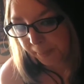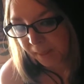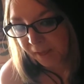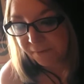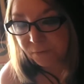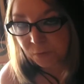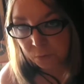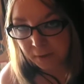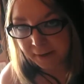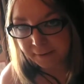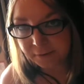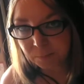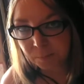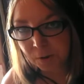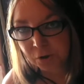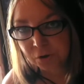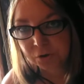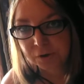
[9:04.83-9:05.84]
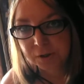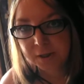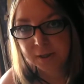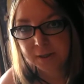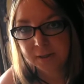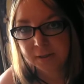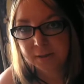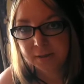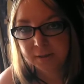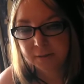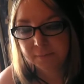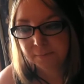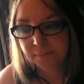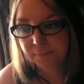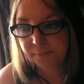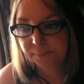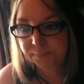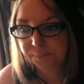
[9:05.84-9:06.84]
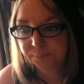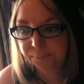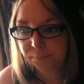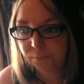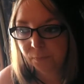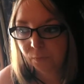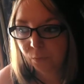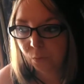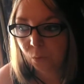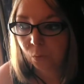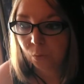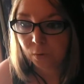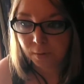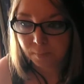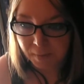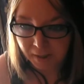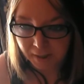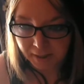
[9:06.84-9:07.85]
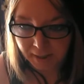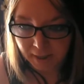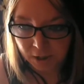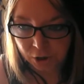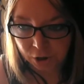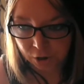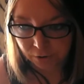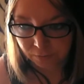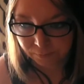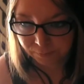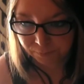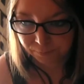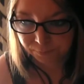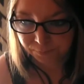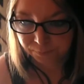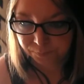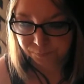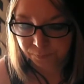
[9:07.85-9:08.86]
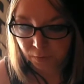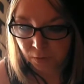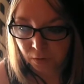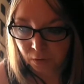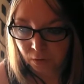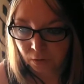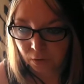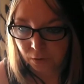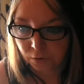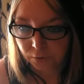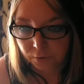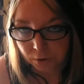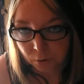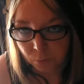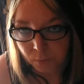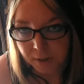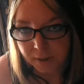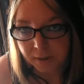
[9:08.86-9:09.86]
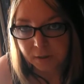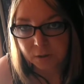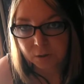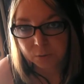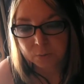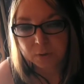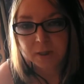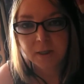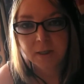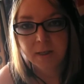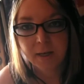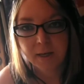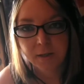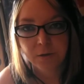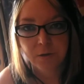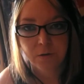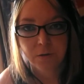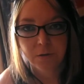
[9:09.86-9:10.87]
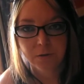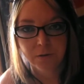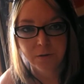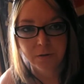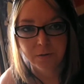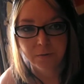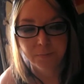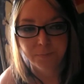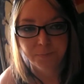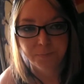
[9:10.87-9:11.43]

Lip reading: If you have special needs or medication, there are ways to get extras.